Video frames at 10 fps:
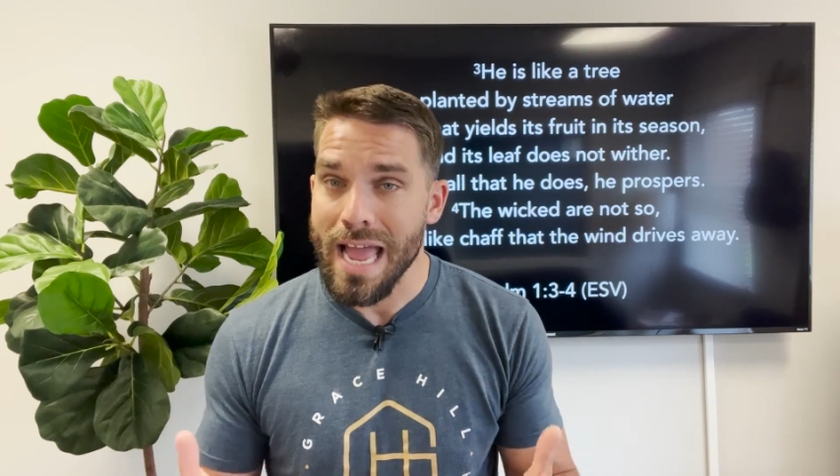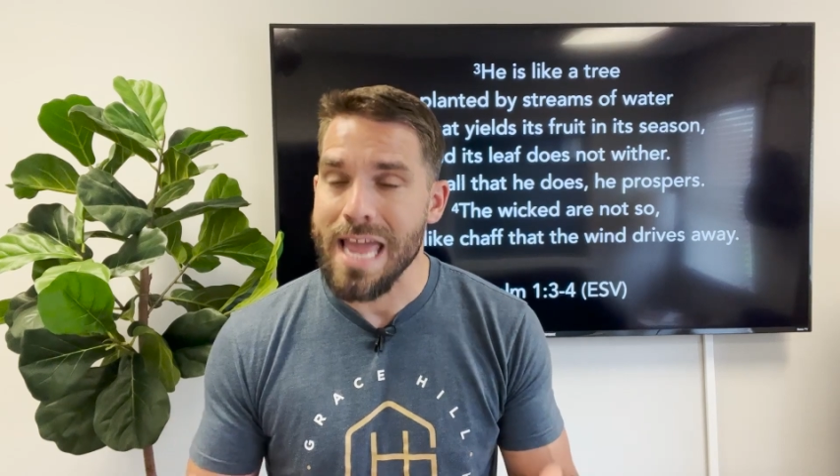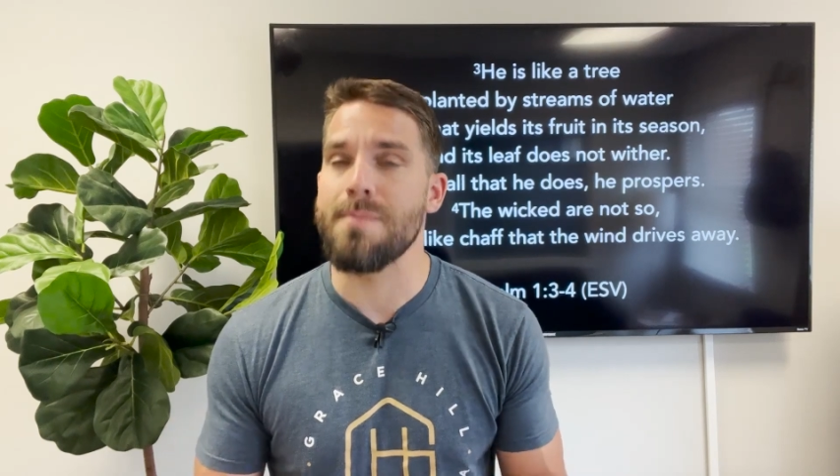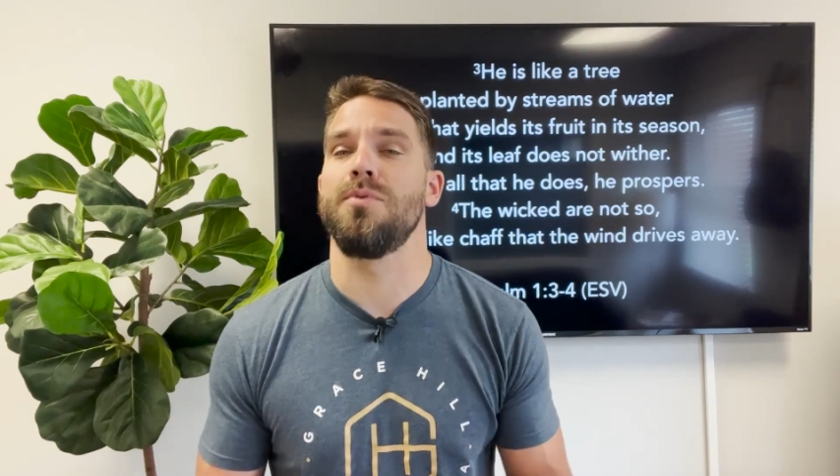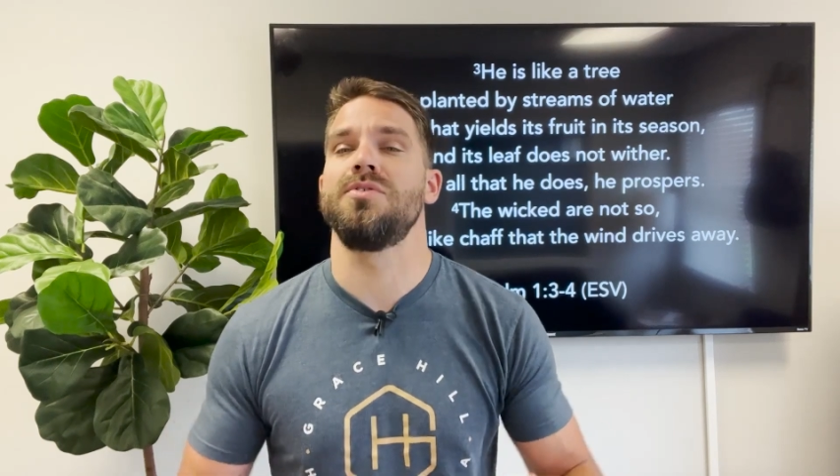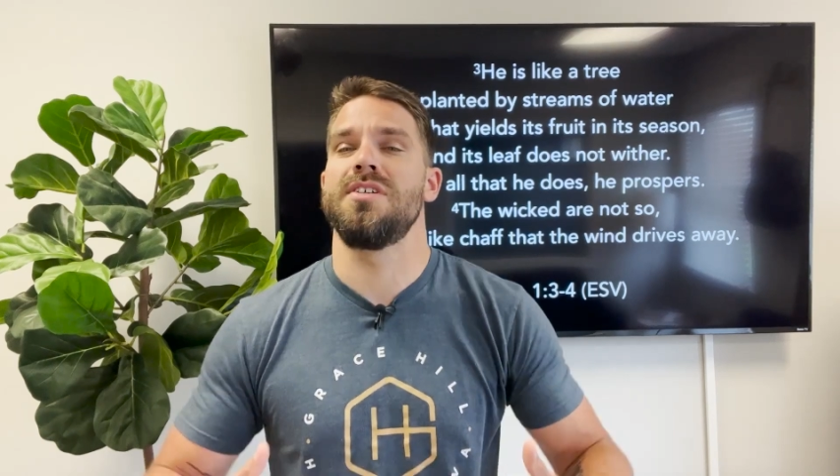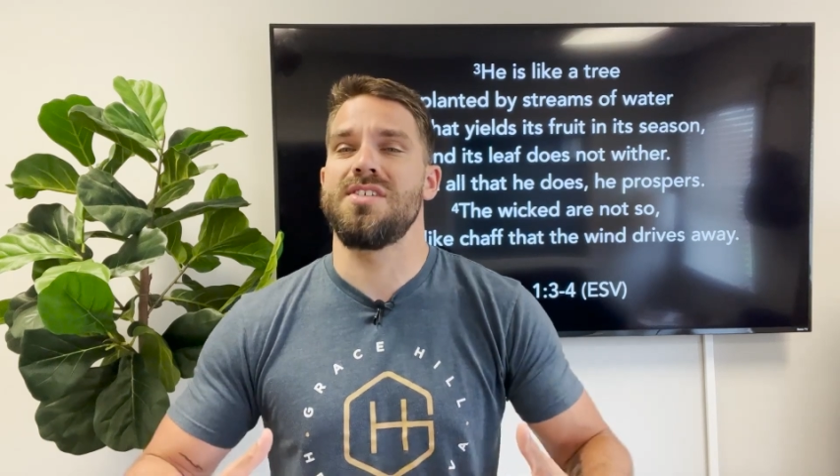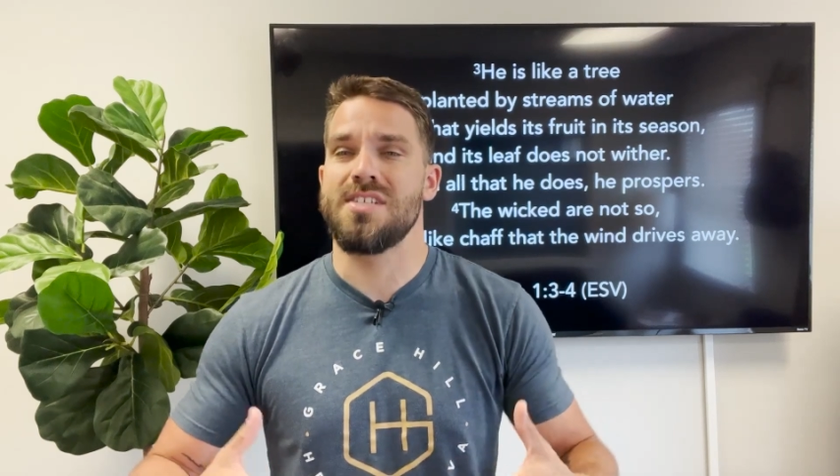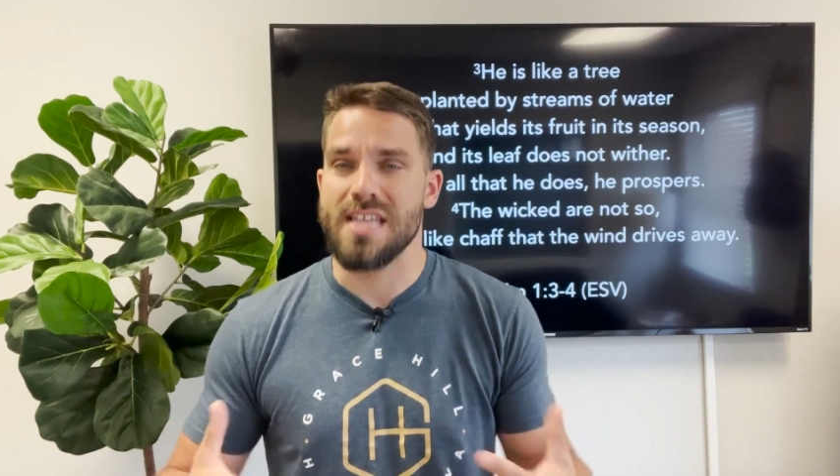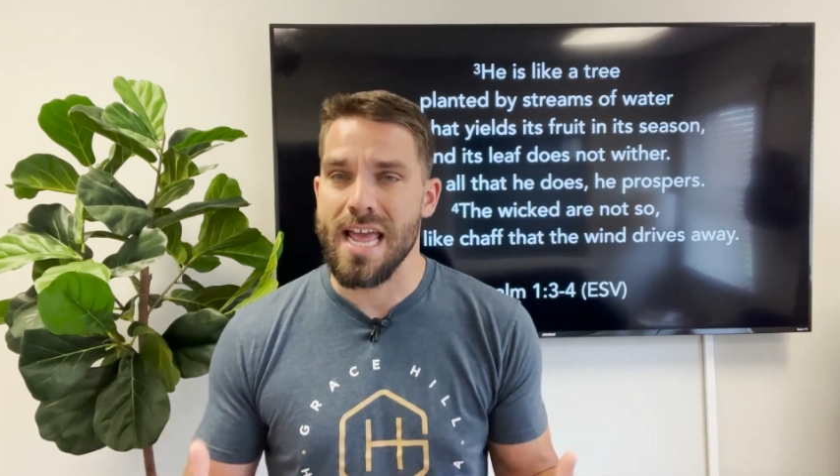able to
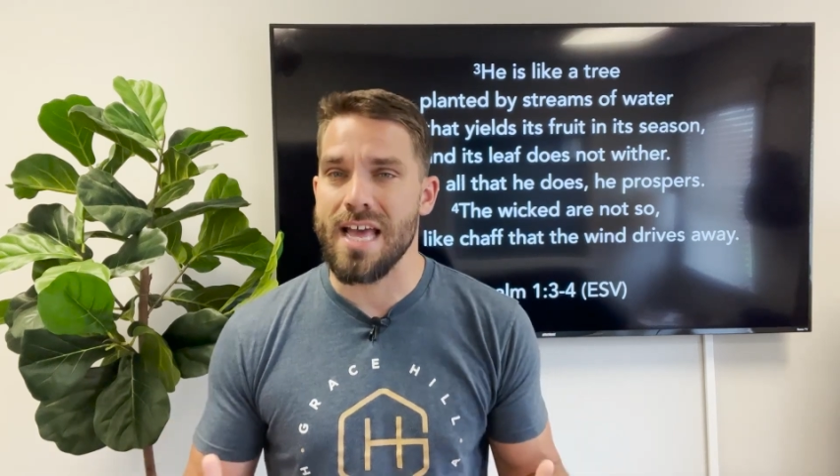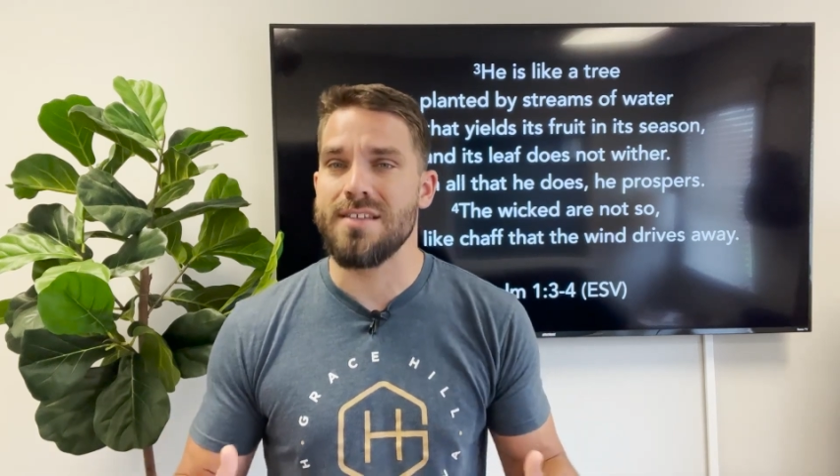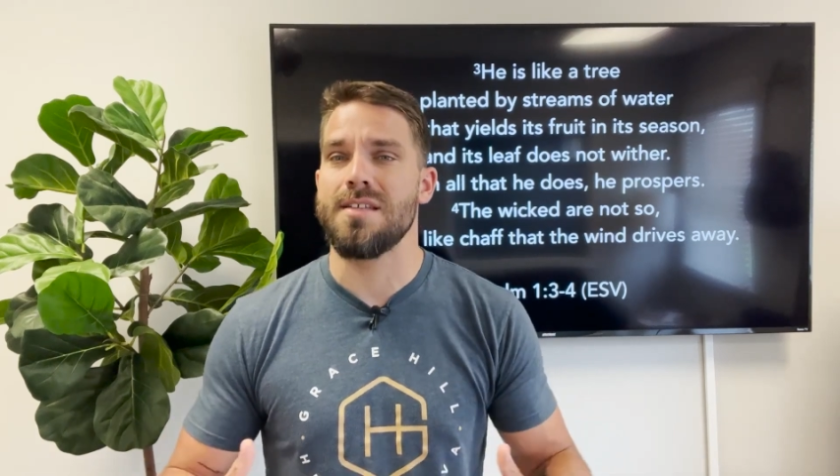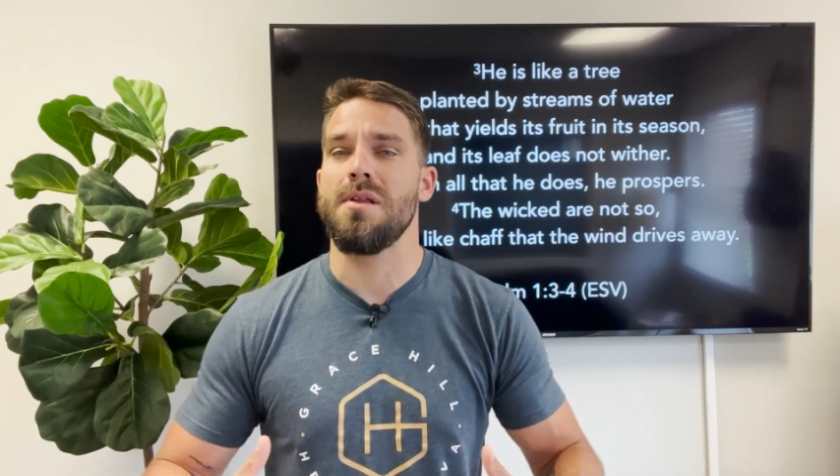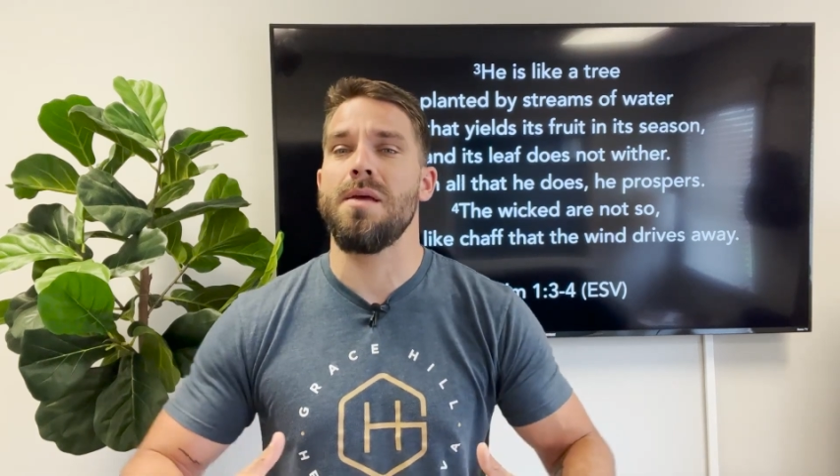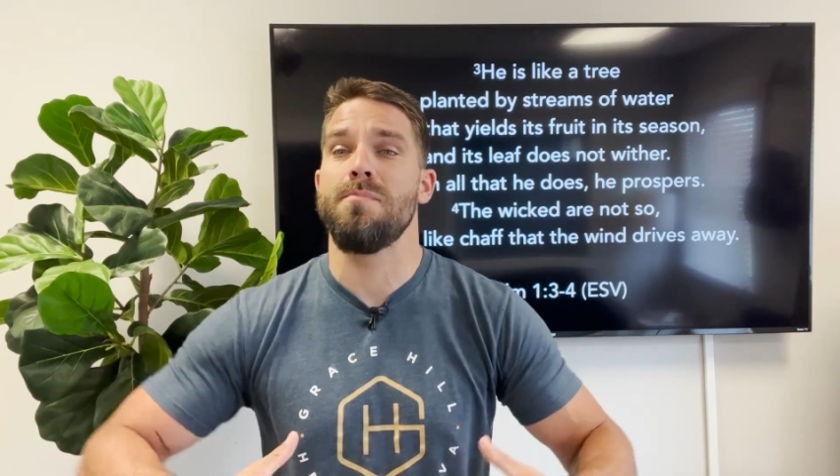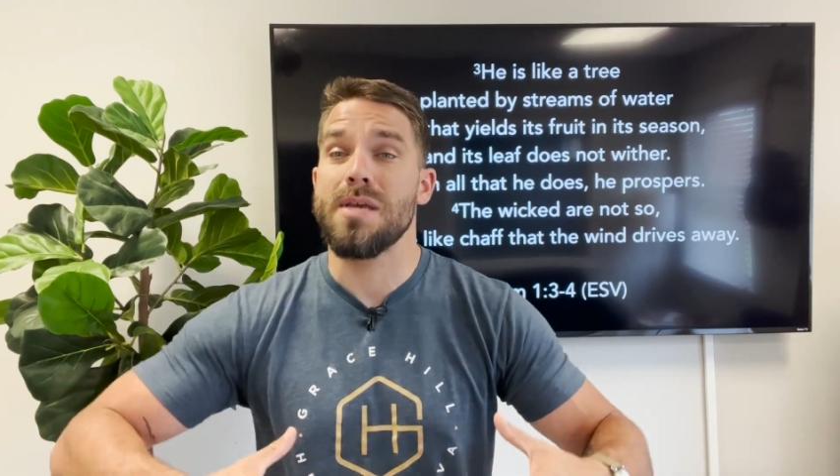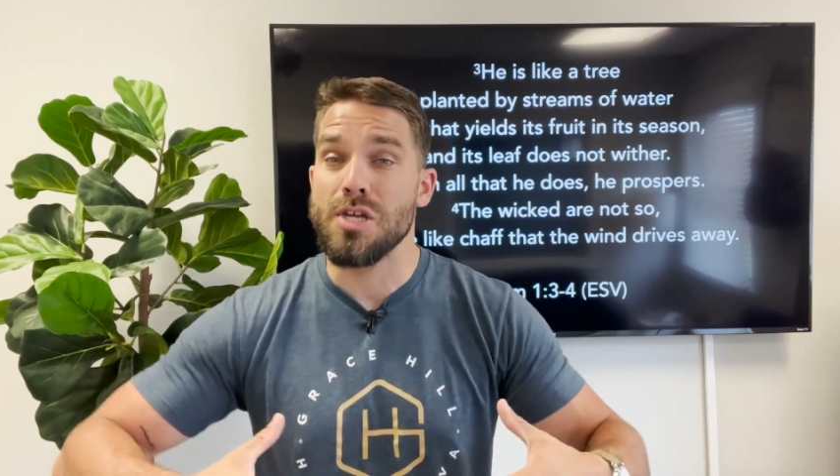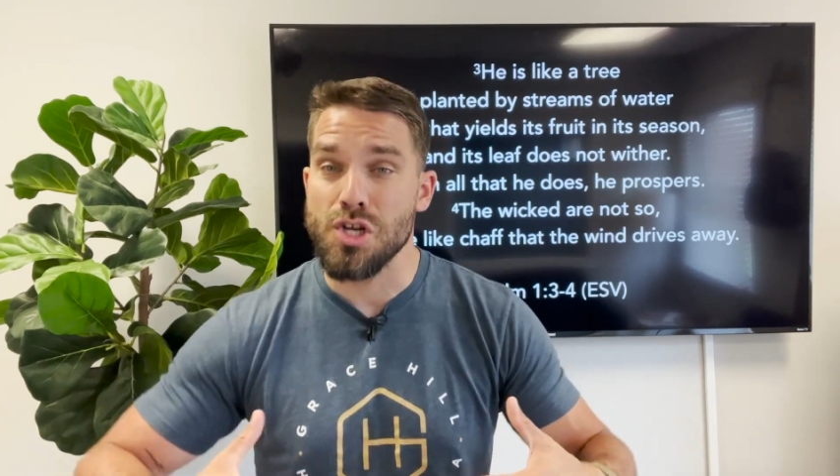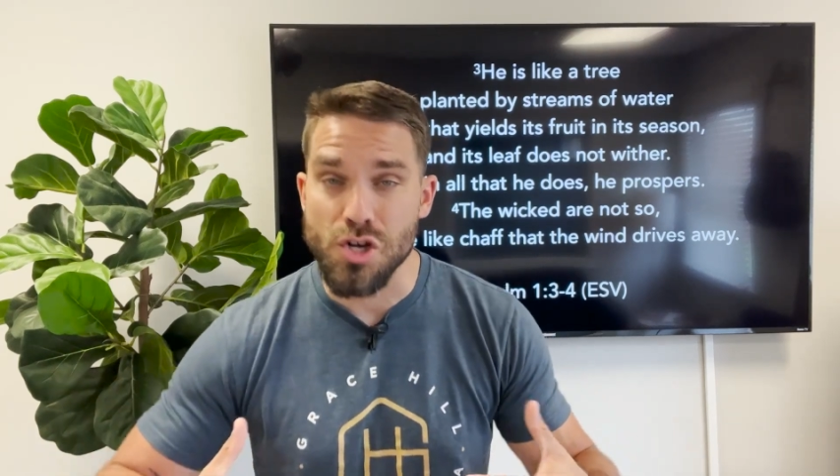stand and
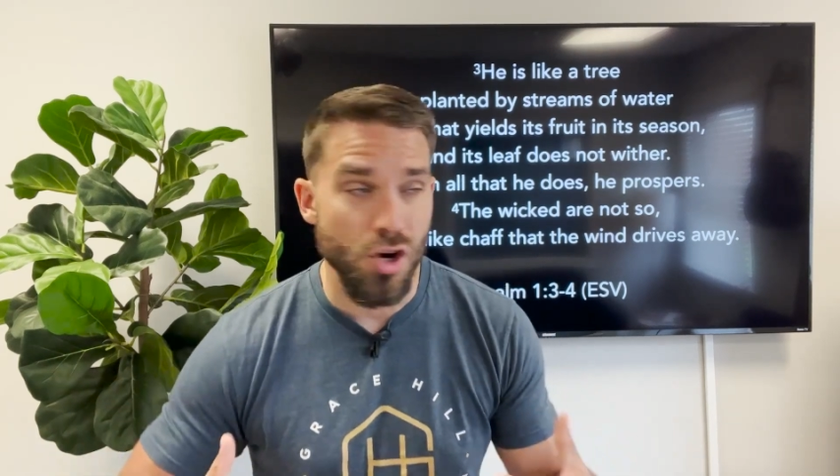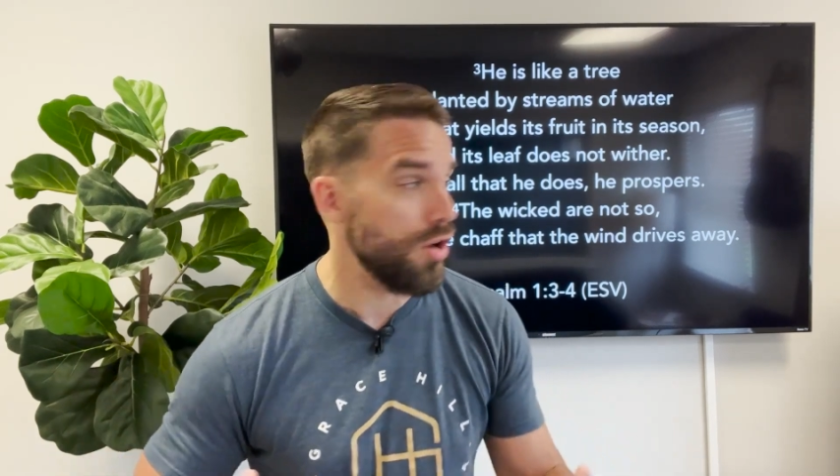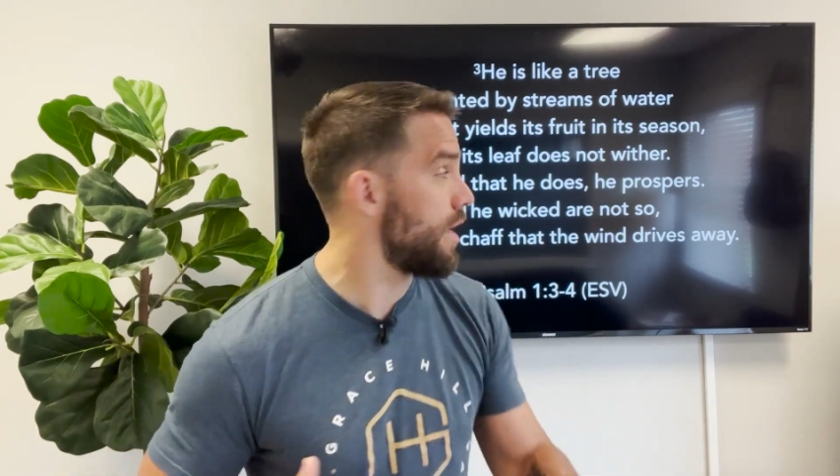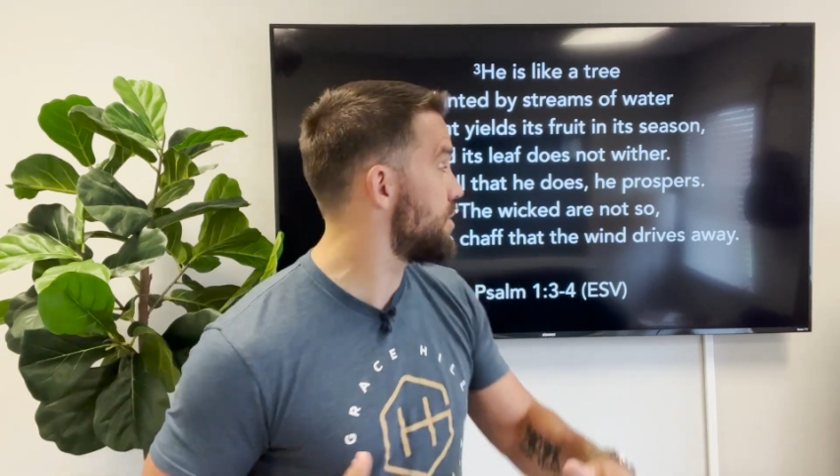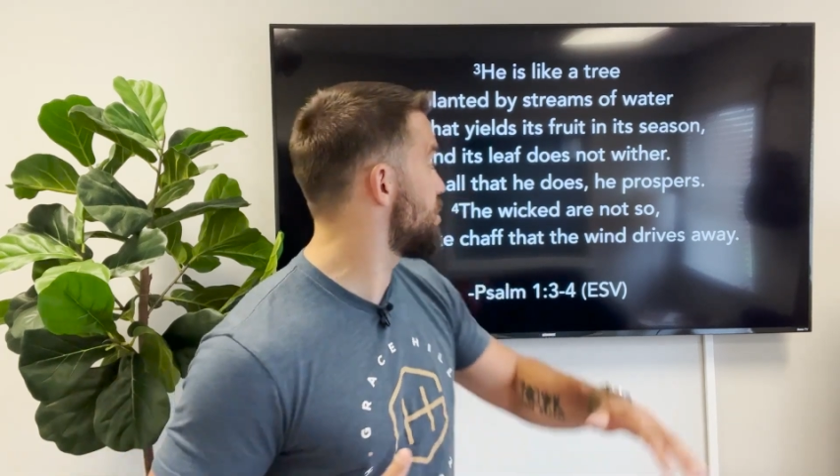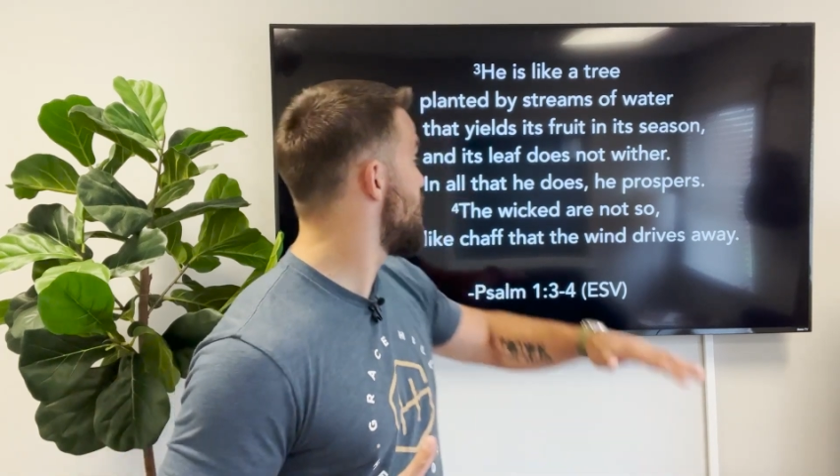be nourished.